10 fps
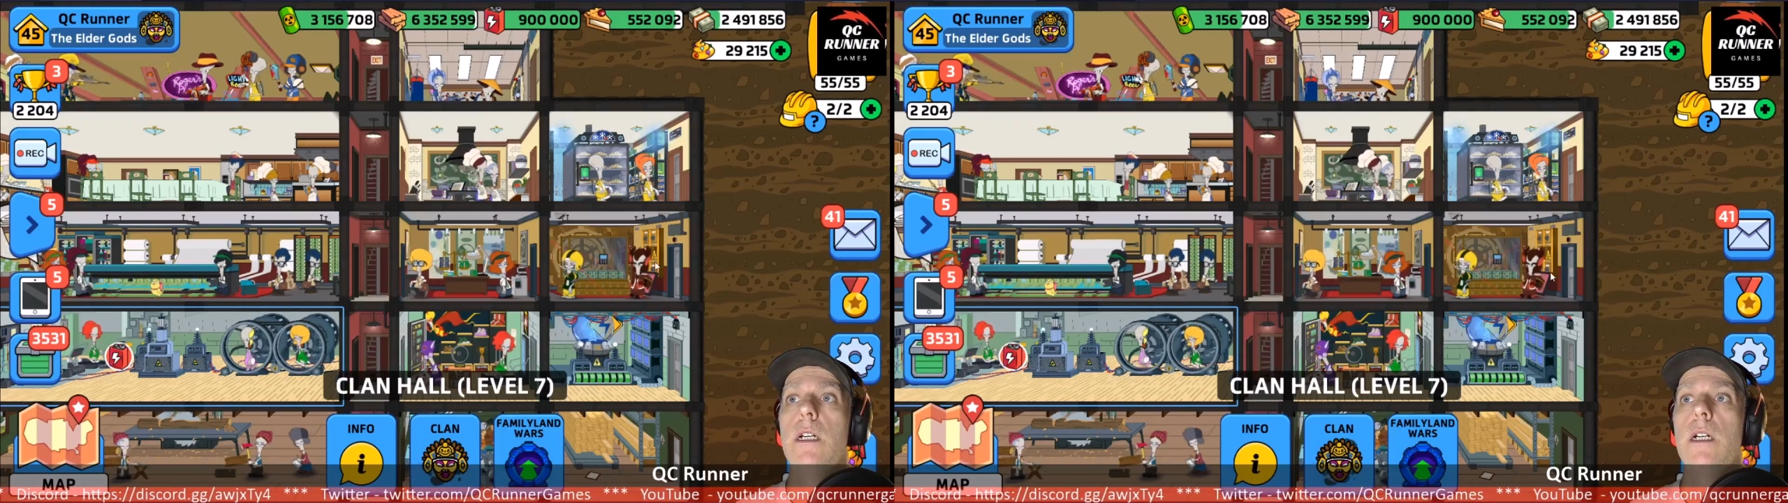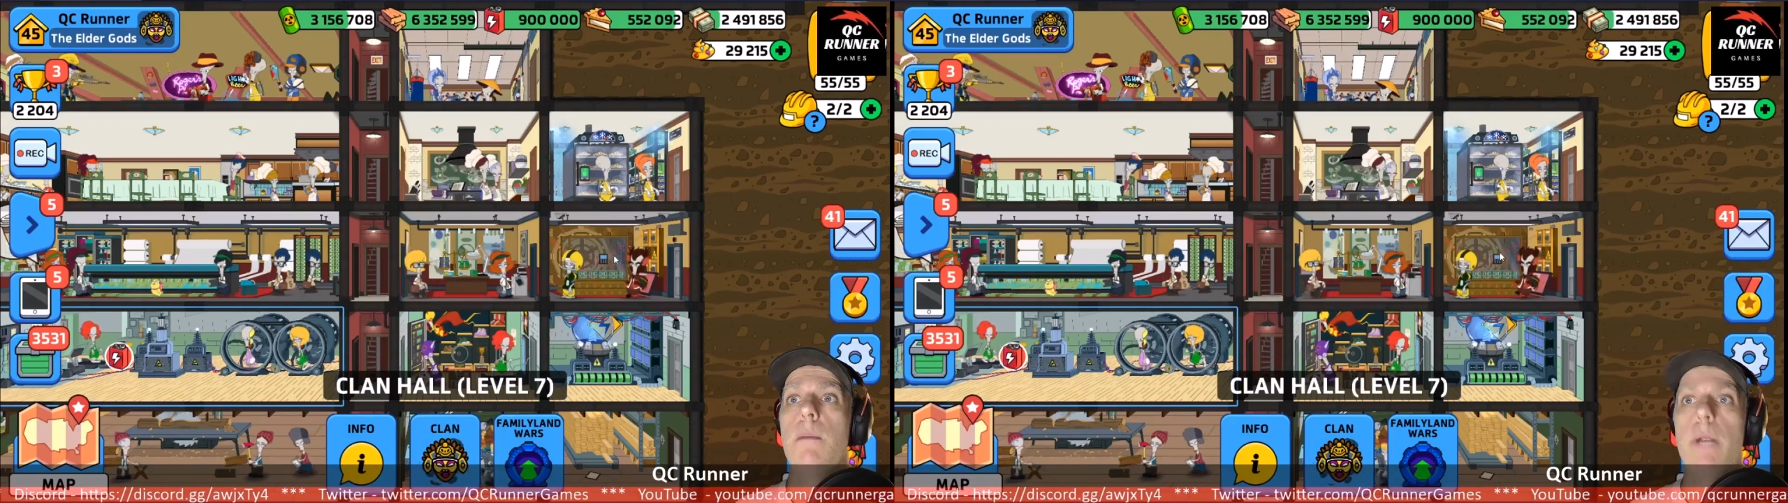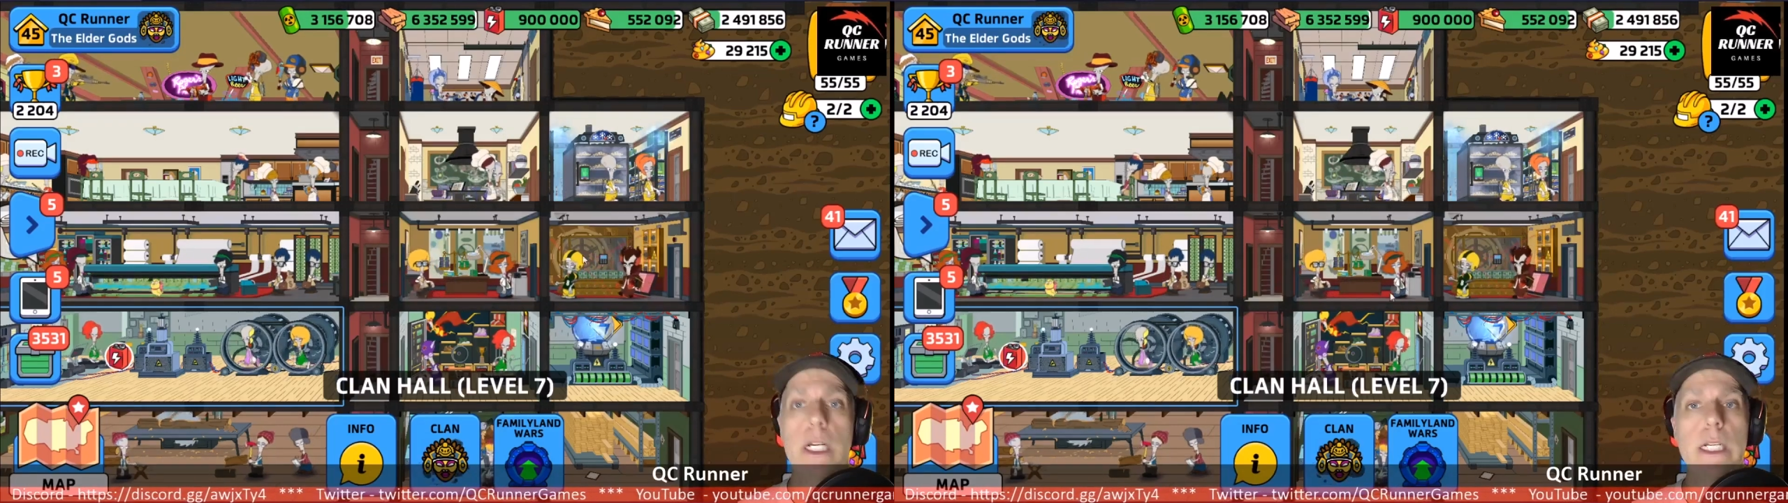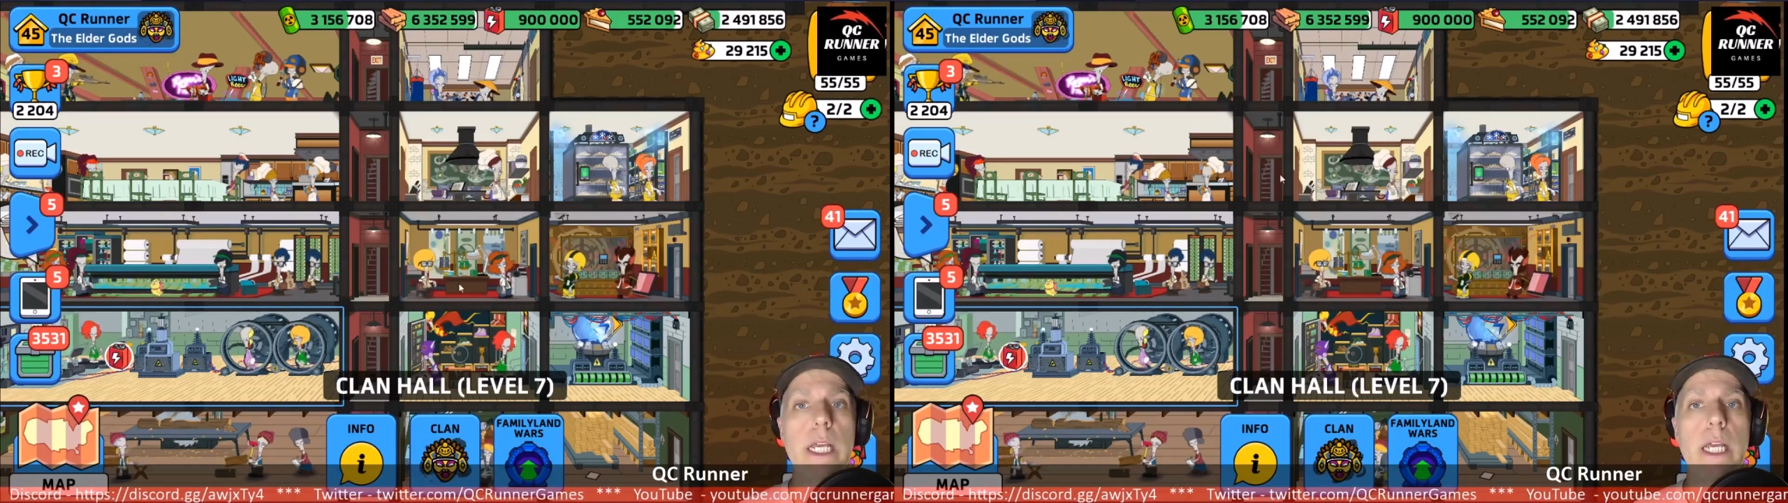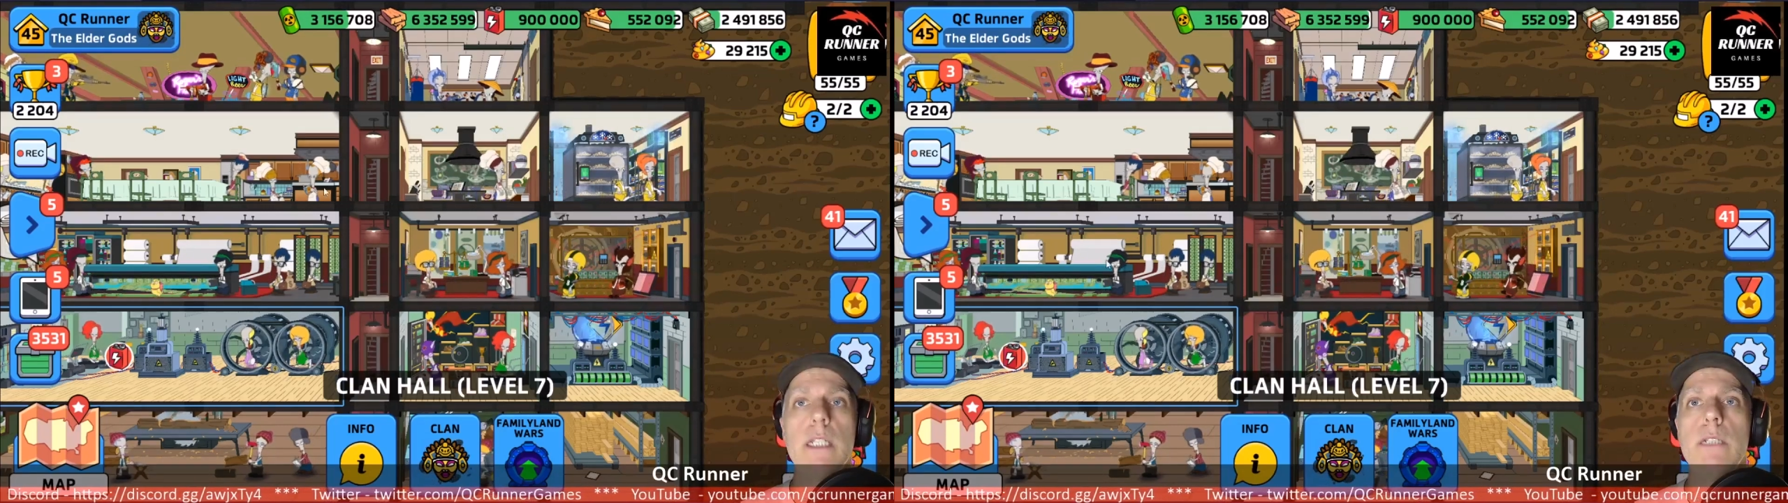American
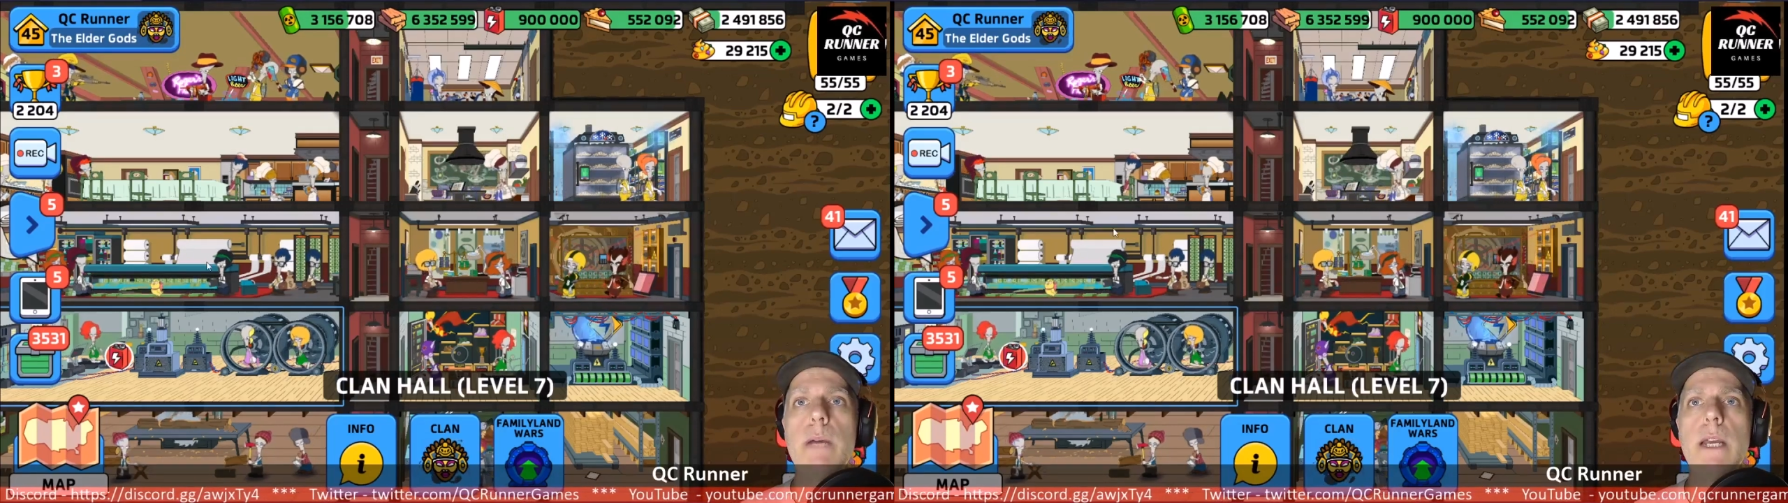Dad is by